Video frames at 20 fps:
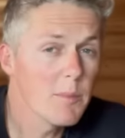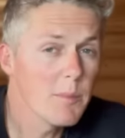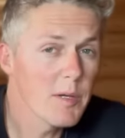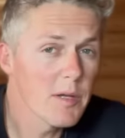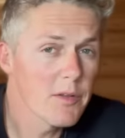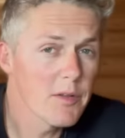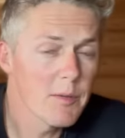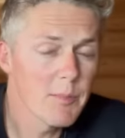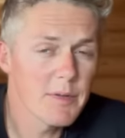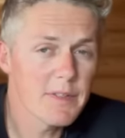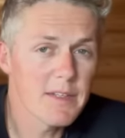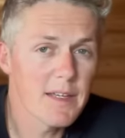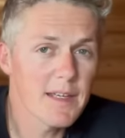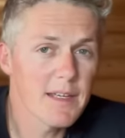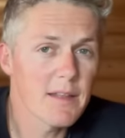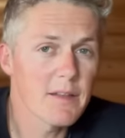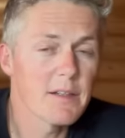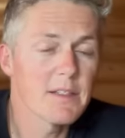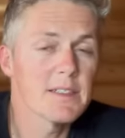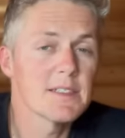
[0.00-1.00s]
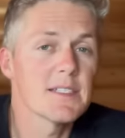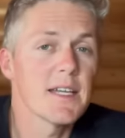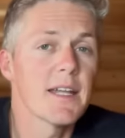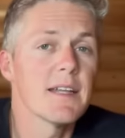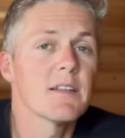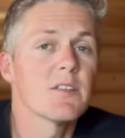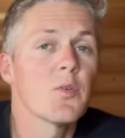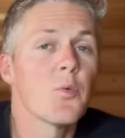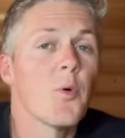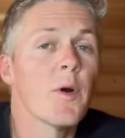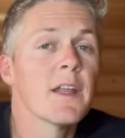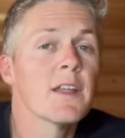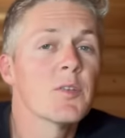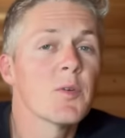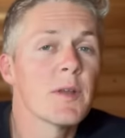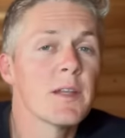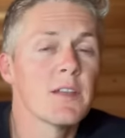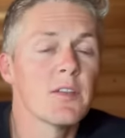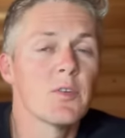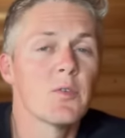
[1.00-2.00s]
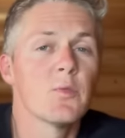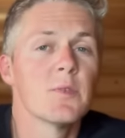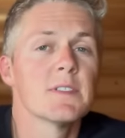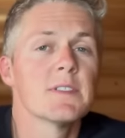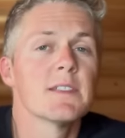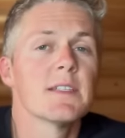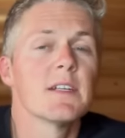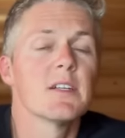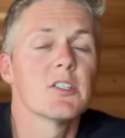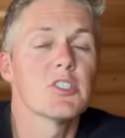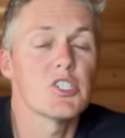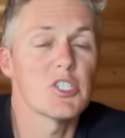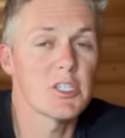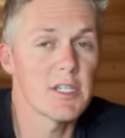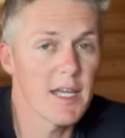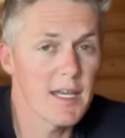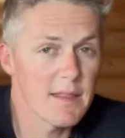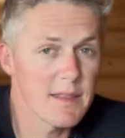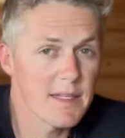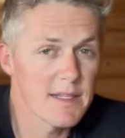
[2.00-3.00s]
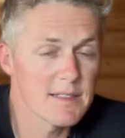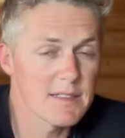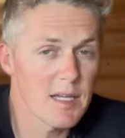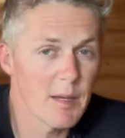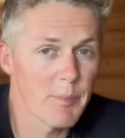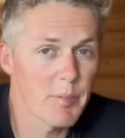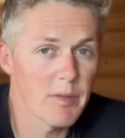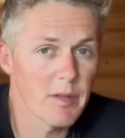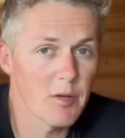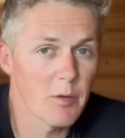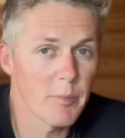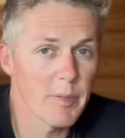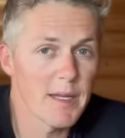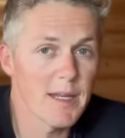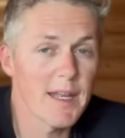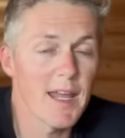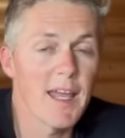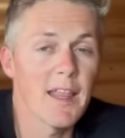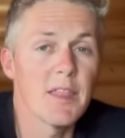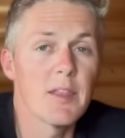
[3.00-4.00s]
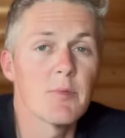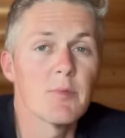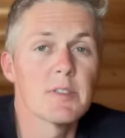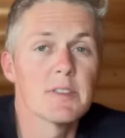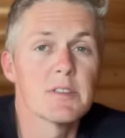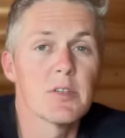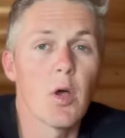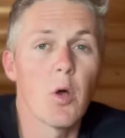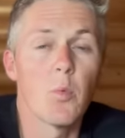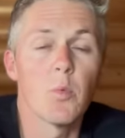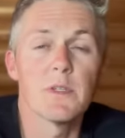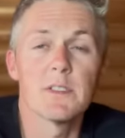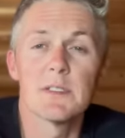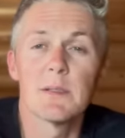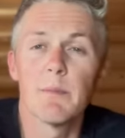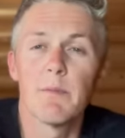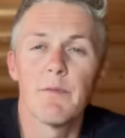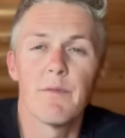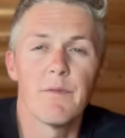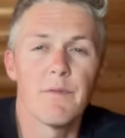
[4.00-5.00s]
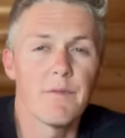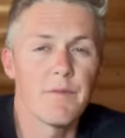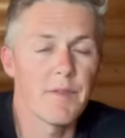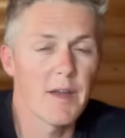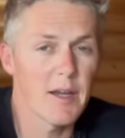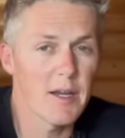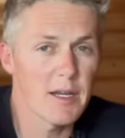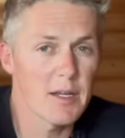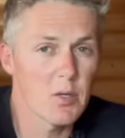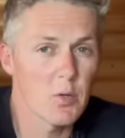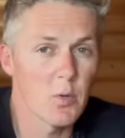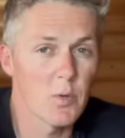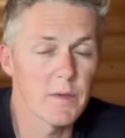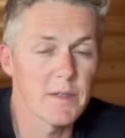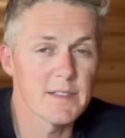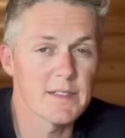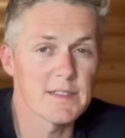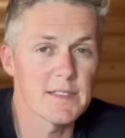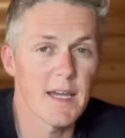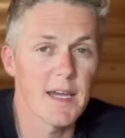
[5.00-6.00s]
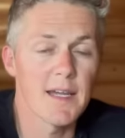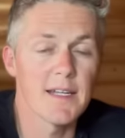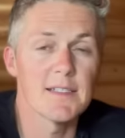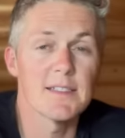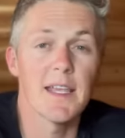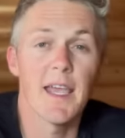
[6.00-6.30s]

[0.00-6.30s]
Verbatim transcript: builder in particular decided 2022 was the year to shake things up a little bit, and the result was some very cool designs